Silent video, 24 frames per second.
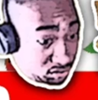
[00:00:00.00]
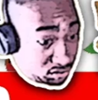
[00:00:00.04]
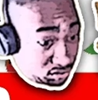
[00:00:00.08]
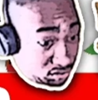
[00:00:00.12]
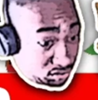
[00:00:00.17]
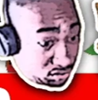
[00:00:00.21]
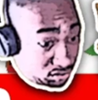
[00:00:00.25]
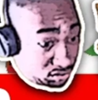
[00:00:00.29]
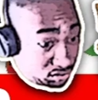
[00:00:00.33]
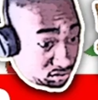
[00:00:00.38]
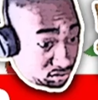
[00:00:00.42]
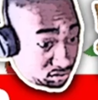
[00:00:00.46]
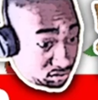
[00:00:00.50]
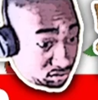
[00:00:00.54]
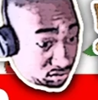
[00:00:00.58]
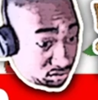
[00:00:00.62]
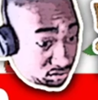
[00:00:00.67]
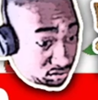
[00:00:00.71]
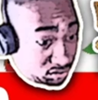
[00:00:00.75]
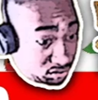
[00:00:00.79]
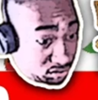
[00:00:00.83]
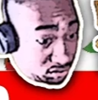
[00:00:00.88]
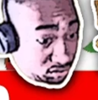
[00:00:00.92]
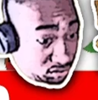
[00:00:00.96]

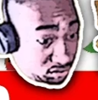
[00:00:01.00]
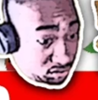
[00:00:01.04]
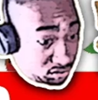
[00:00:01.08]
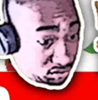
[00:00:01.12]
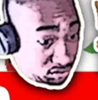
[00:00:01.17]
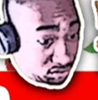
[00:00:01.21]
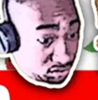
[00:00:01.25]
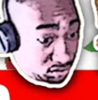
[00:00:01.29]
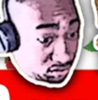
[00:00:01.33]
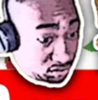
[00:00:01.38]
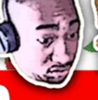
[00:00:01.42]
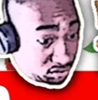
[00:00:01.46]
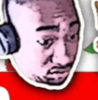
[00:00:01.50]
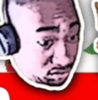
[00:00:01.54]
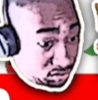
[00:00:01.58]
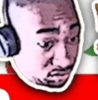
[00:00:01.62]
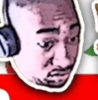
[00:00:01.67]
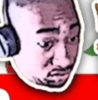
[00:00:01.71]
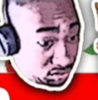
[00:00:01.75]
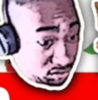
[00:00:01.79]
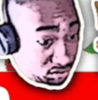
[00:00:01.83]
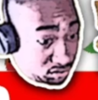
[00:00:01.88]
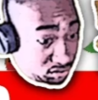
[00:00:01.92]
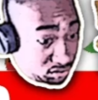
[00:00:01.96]

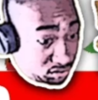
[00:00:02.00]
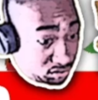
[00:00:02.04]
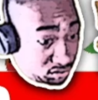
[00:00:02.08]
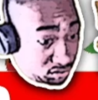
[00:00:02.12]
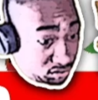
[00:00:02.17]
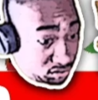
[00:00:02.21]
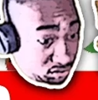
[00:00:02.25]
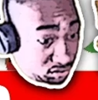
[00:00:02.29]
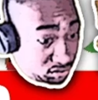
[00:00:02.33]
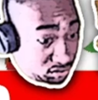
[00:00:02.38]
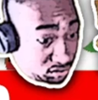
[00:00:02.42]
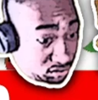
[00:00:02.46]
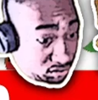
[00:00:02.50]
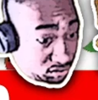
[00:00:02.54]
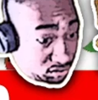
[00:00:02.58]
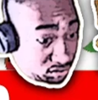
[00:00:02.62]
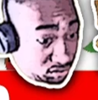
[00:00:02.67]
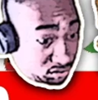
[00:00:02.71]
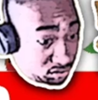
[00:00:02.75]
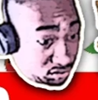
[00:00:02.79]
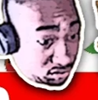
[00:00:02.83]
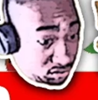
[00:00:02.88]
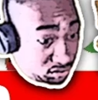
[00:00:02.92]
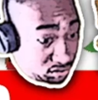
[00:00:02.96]

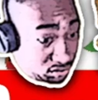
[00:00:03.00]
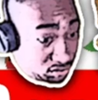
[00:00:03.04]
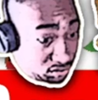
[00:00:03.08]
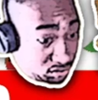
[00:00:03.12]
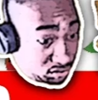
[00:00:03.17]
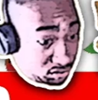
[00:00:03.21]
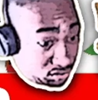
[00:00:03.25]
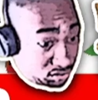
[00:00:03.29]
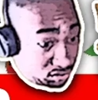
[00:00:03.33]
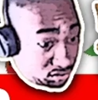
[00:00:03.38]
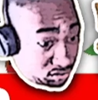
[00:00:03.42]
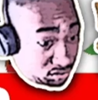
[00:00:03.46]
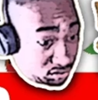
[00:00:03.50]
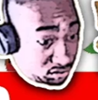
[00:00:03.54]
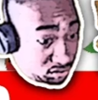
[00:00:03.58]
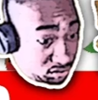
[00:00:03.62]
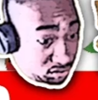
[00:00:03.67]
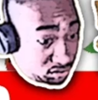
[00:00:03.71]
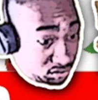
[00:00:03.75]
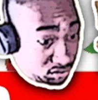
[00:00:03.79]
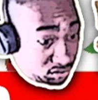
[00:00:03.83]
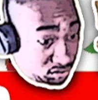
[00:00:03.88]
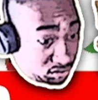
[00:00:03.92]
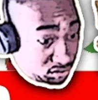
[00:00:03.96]

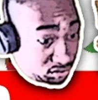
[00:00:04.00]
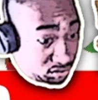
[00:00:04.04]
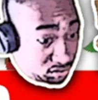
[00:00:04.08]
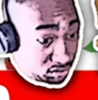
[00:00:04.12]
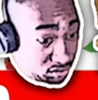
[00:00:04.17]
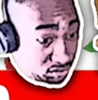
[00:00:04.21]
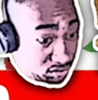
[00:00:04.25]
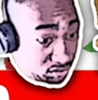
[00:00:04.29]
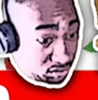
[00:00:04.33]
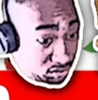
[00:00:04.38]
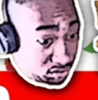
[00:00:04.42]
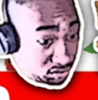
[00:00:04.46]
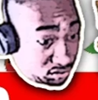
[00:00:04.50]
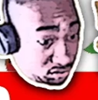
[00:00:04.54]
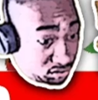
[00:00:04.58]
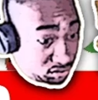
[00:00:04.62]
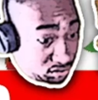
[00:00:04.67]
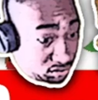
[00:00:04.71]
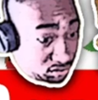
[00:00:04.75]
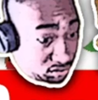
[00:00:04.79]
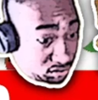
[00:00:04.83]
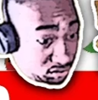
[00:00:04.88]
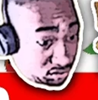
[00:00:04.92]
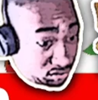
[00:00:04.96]

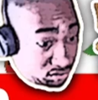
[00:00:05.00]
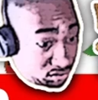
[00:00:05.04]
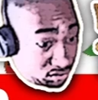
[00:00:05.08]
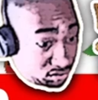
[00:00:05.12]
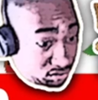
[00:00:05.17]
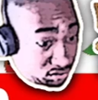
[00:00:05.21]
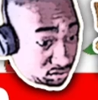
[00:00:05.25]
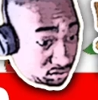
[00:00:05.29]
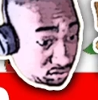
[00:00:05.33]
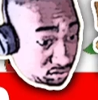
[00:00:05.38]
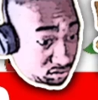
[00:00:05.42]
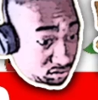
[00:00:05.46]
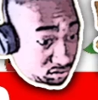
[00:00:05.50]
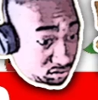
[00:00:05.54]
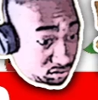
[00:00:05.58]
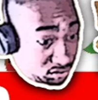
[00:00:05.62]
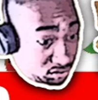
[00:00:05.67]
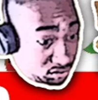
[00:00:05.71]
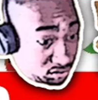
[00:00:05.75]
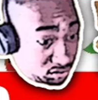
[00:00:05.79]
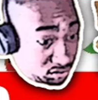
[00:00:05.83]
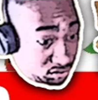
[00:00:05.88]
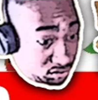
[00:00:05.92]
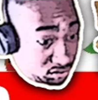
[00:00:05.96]

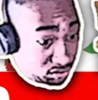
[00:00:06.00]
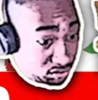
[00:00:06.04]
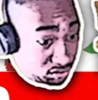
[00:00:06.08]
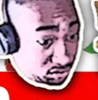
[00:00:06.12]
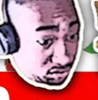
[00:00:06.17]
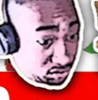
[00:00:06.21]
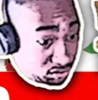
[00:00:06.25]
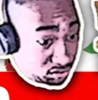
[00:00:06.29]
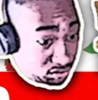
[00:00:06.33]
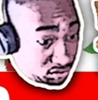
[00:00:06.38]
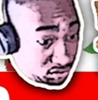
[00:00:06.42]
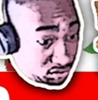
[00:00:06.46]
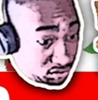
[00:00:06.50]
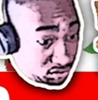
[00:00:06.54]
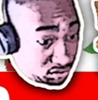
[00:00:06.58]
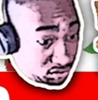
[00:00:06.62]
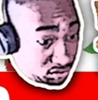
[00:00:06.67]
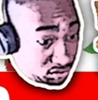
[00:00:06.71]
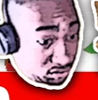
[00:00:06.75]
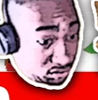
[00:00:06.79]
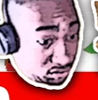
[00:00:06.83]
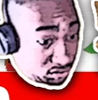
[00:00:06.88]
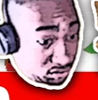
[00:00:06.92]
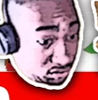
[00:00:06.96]

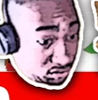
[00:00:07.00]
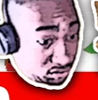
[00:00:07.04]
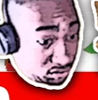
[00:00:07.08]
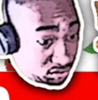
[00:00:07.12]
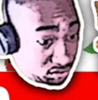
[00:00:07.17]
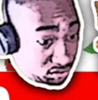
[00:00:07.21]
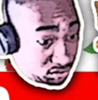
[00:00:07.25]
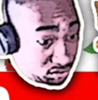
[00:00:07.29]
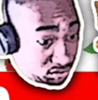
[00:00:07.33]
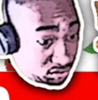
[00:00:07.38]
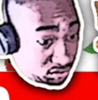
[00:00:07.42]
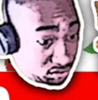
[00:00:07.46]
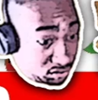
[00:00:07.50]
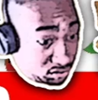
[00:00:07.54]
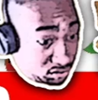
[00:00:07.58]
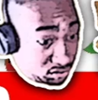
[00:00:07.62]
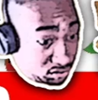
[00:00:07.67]
No words are spoken by the person on screen.